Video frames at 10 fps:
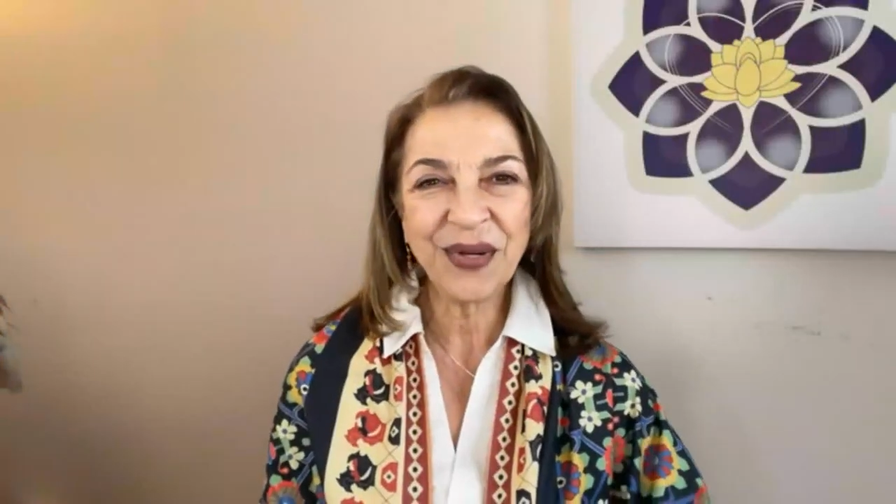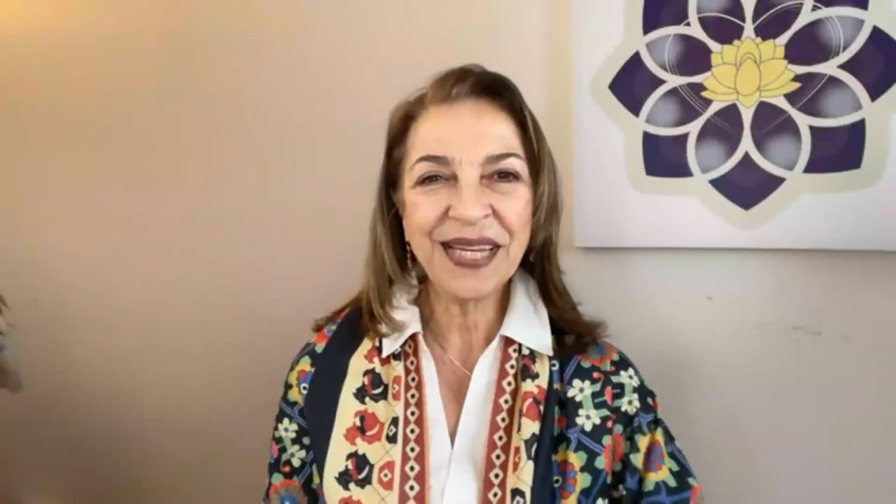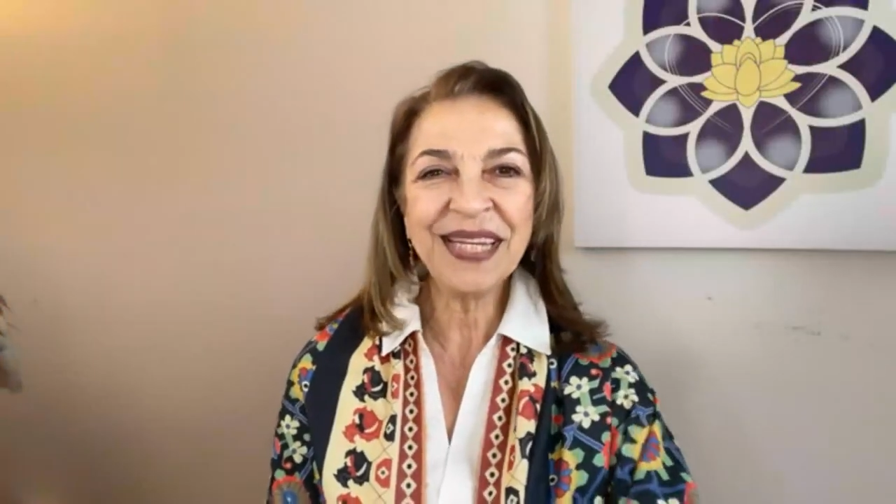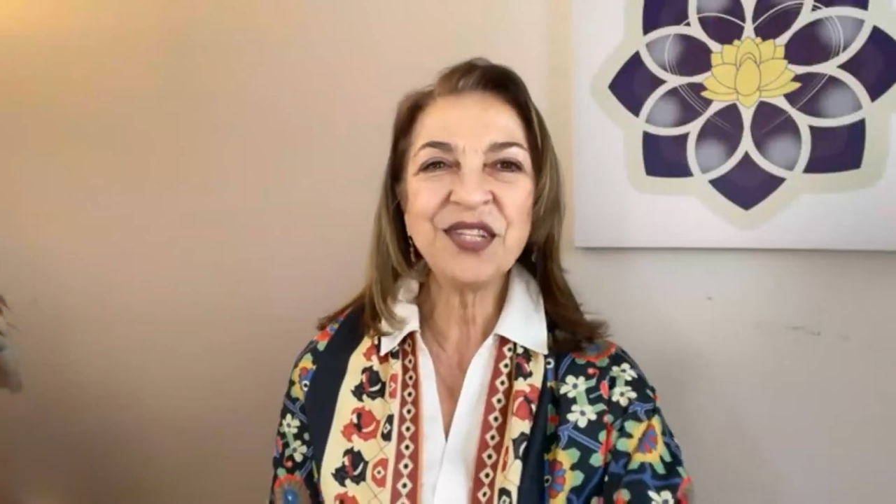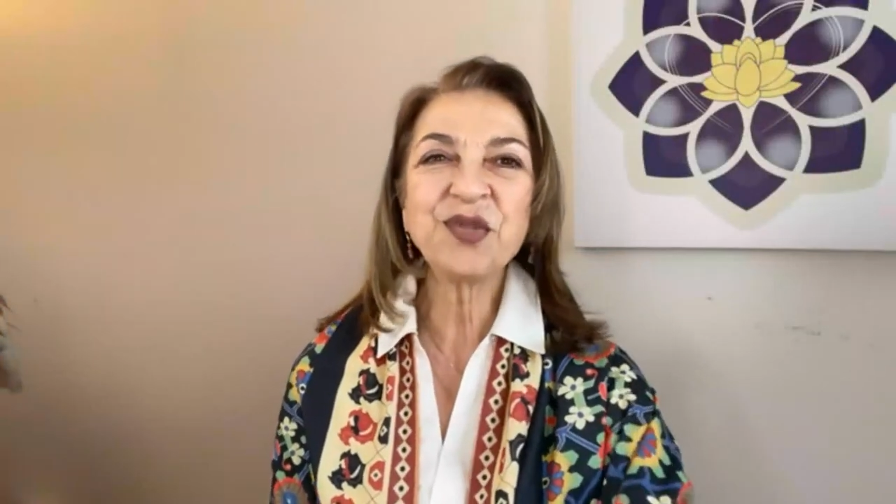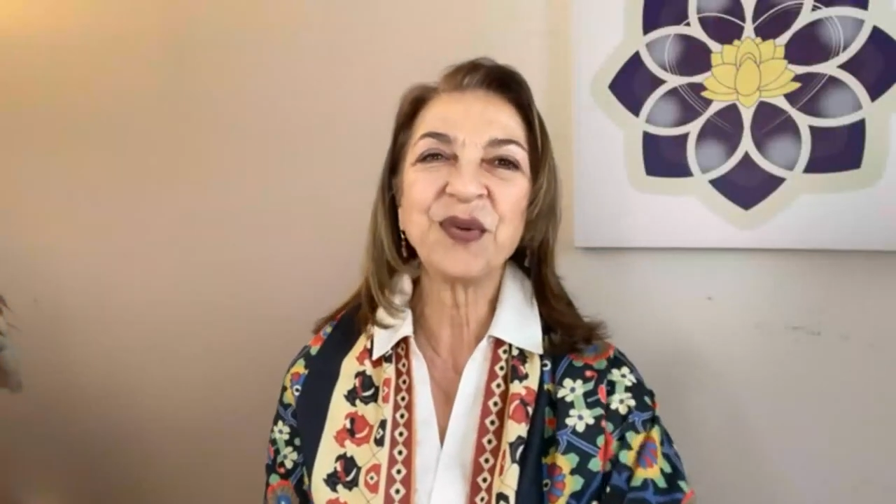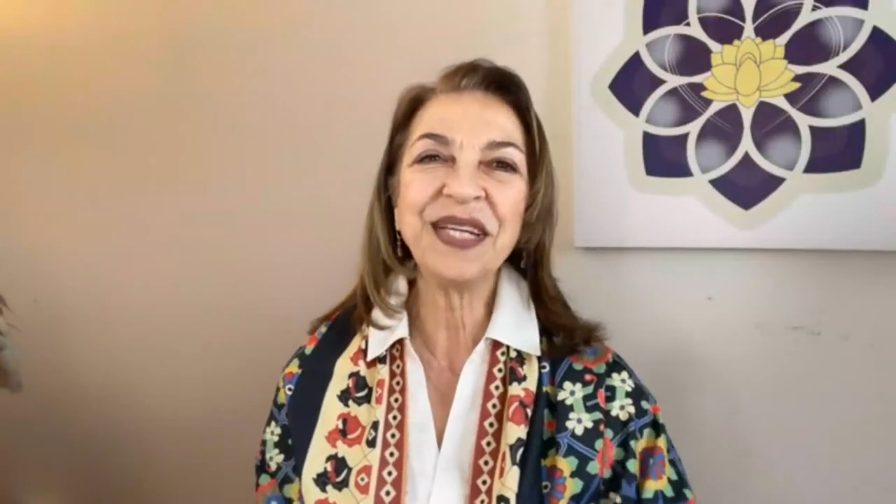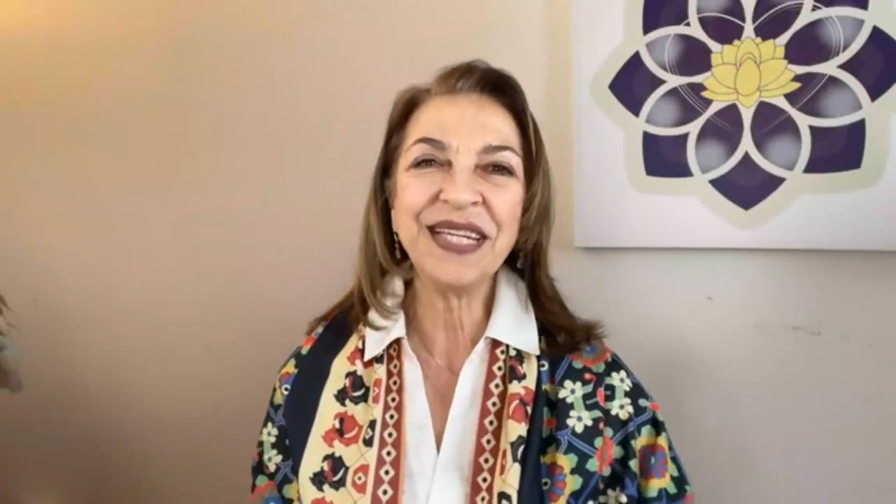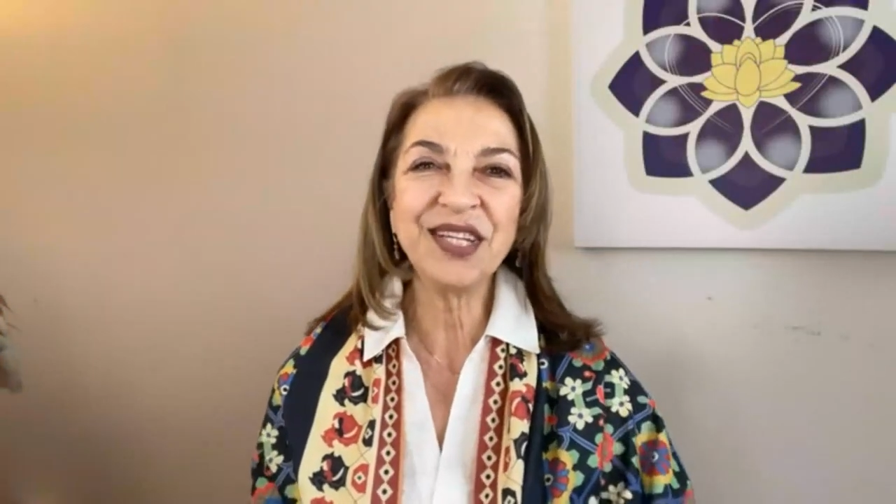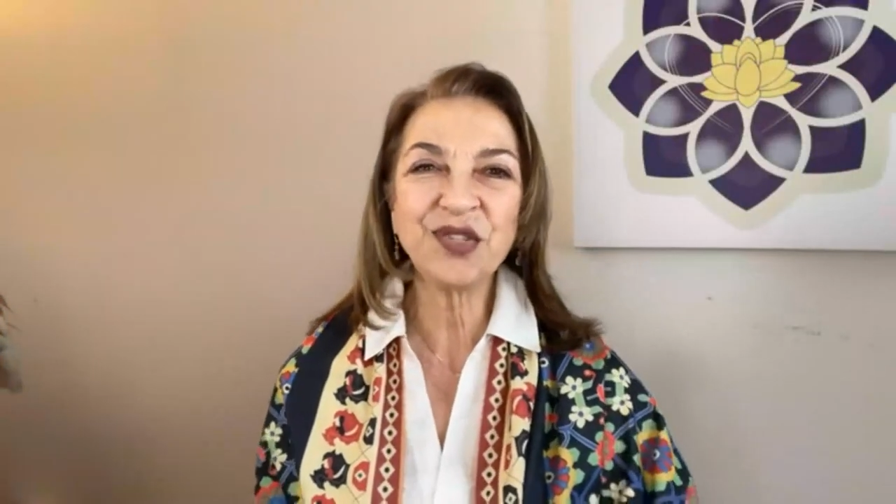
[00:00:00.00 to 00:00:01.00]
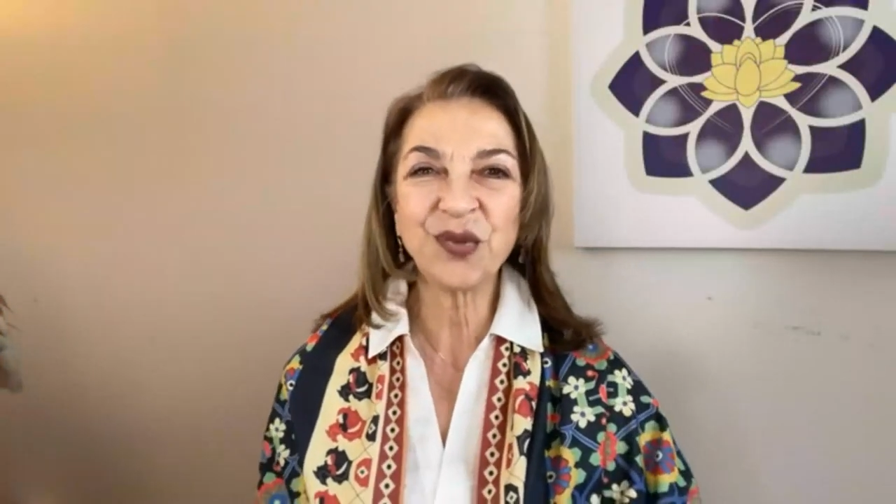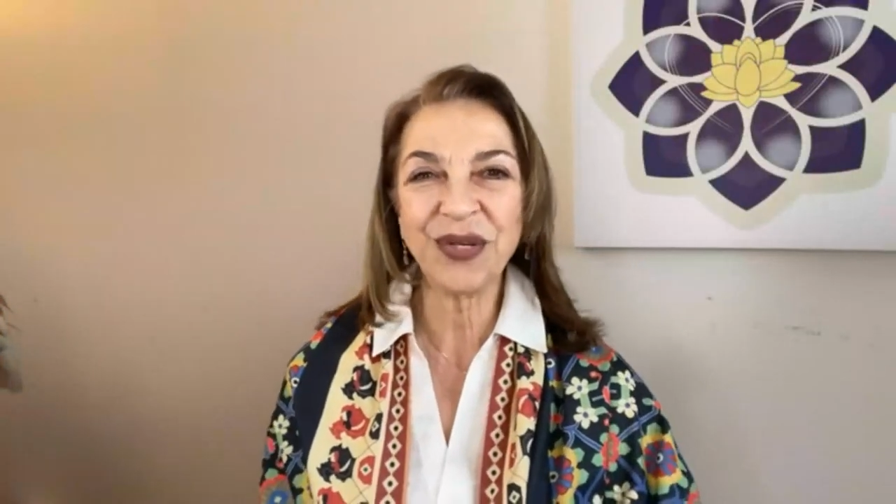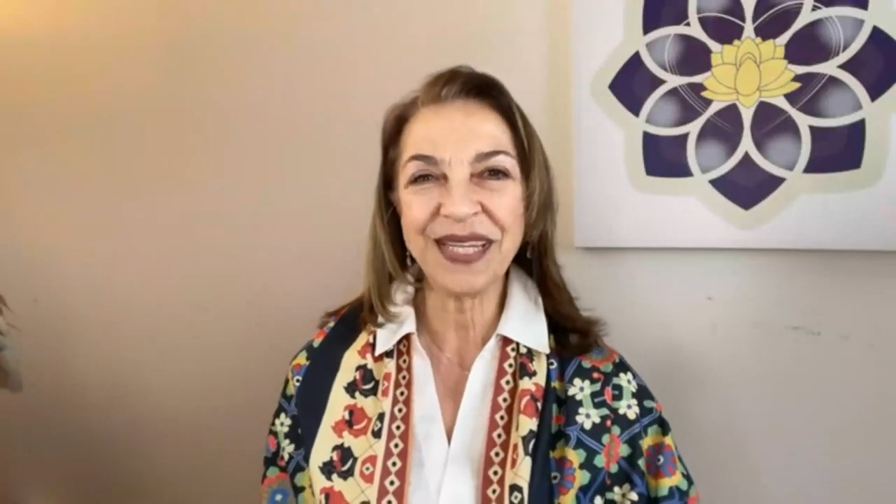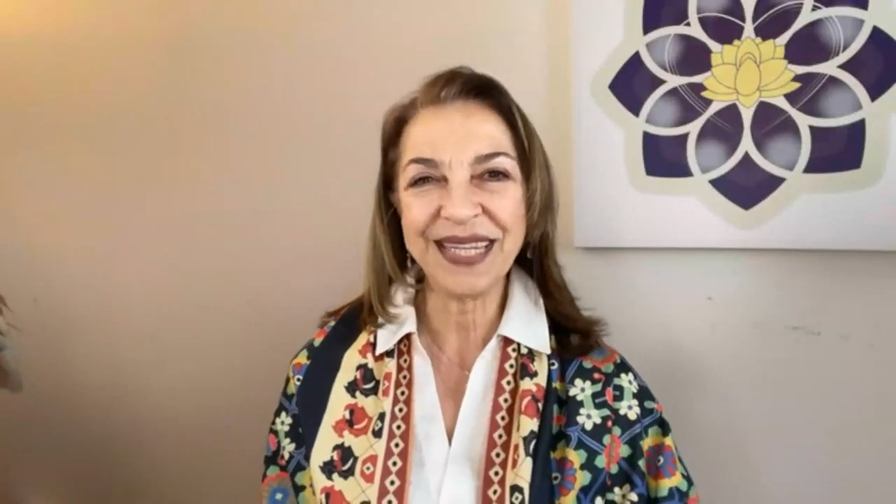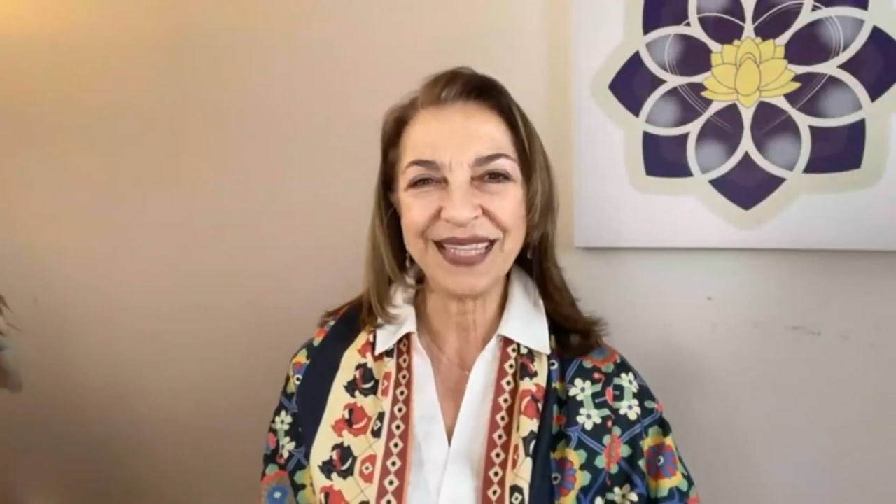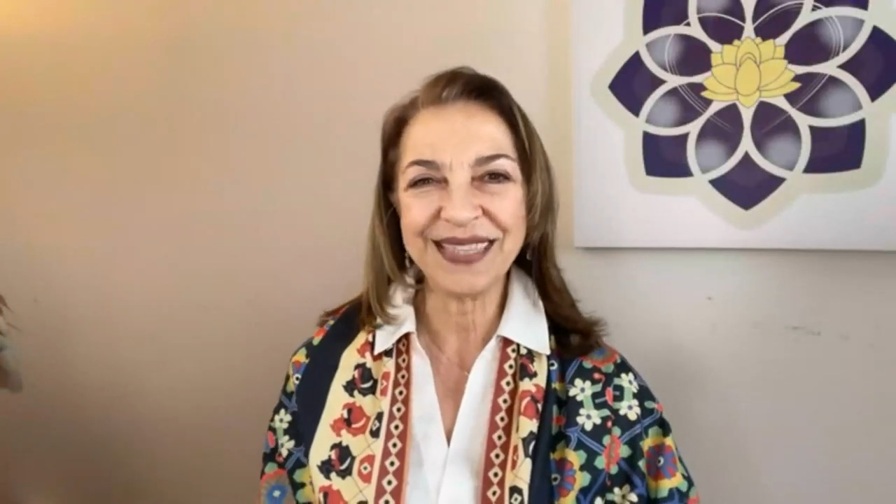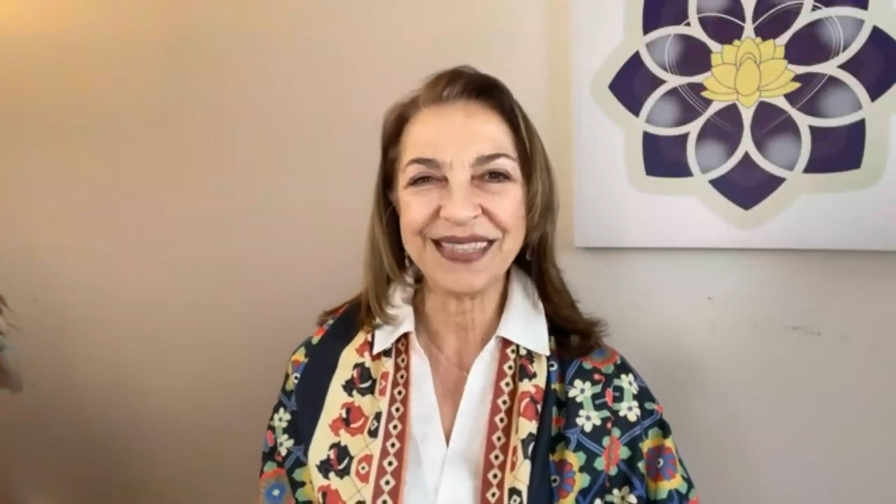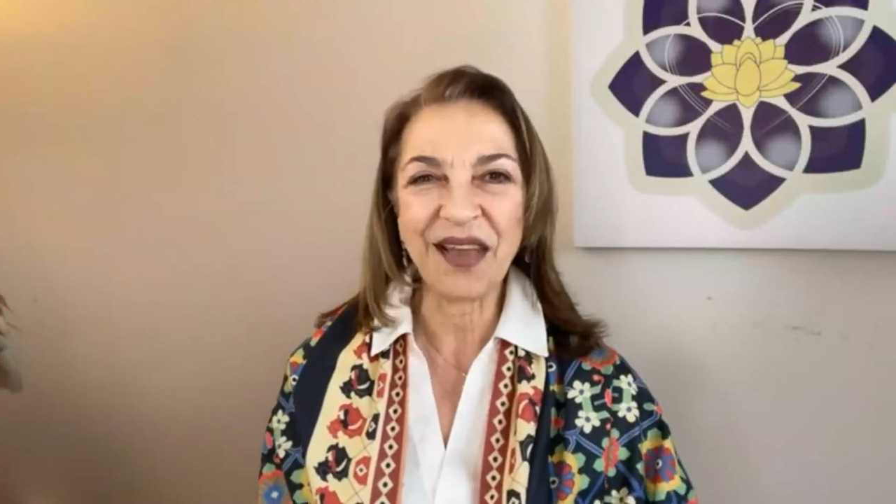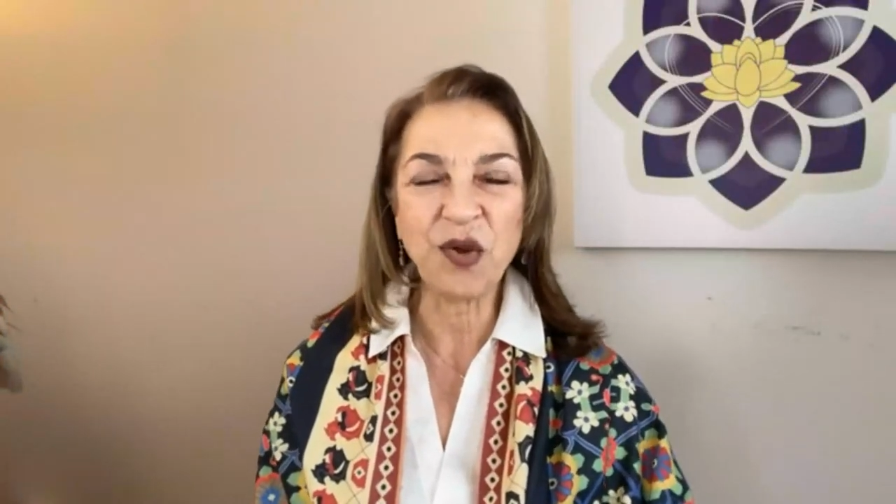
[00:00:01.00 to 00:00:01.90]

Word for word: Greetings, greetings, greetings,